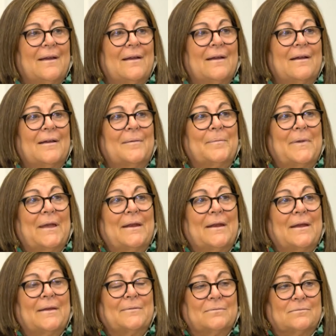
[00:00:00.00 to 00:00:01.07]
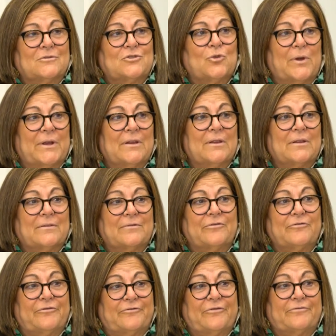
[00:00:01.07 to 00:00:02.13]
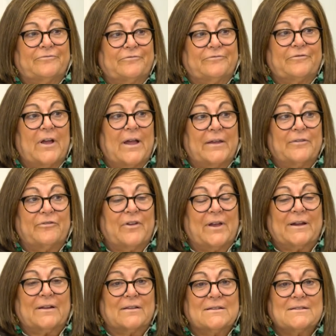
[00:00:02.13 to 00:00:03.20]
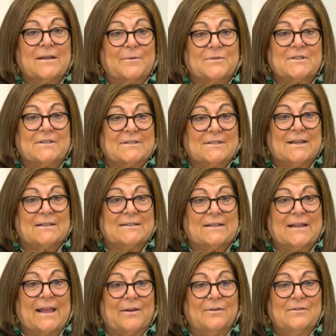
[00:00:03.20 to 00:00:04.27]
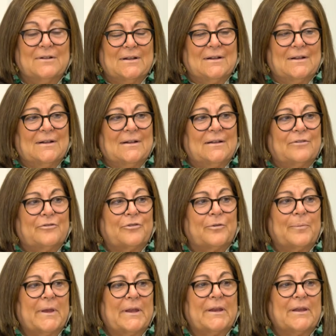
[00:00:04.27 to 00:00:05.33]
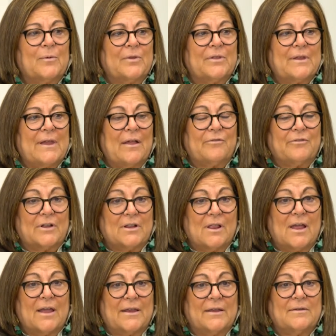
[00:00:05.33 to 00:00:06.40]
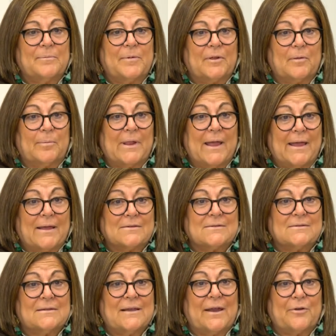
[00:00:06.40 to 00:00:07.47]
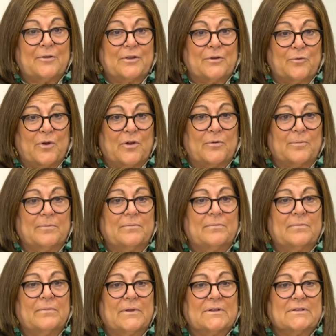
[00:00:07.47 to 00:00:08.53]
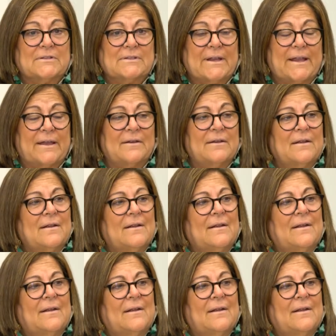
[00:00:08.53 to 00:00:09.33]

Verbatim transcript: And I joined the 5 finalists. I was the 6th now, for meeting with Calvin Klein, Bill Blass, Carolyn Rome, and Stan.